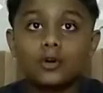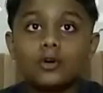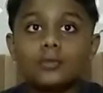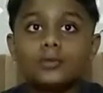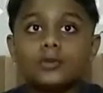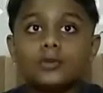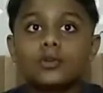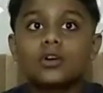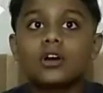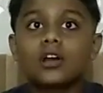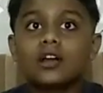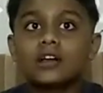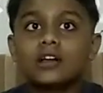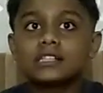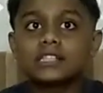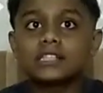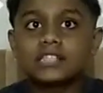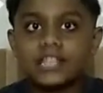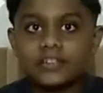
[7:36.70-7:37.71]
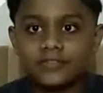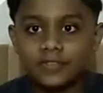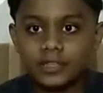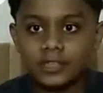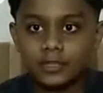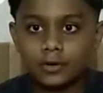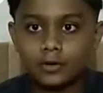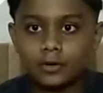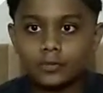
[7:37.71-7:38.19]
you are all safe in
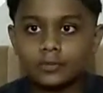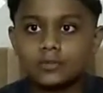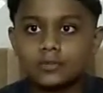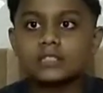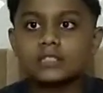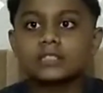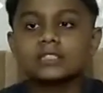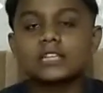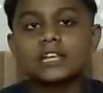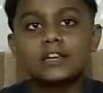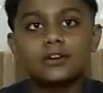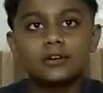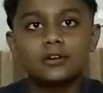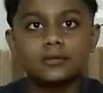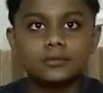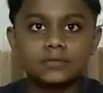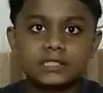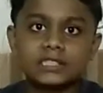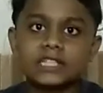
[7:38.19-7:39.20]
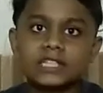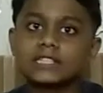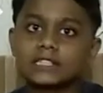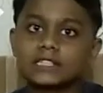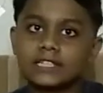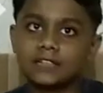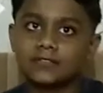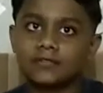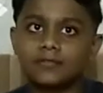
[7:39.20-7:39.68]
the home. Stay home, stay
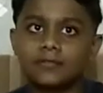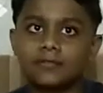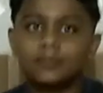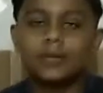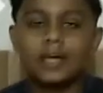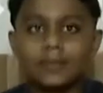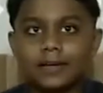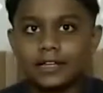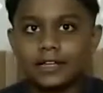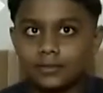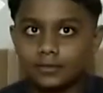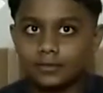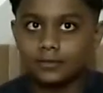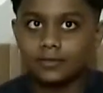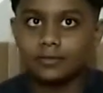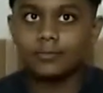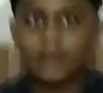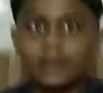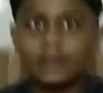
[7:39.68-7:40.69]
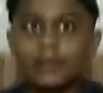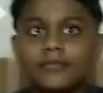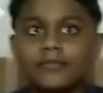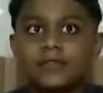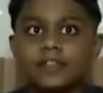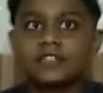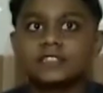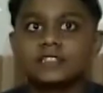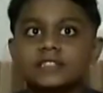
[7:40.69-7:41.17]
safe. Bye bye. Bye bye
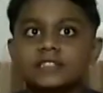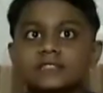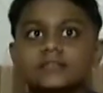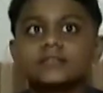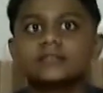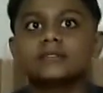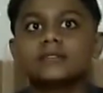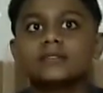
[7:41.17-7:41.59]
friends.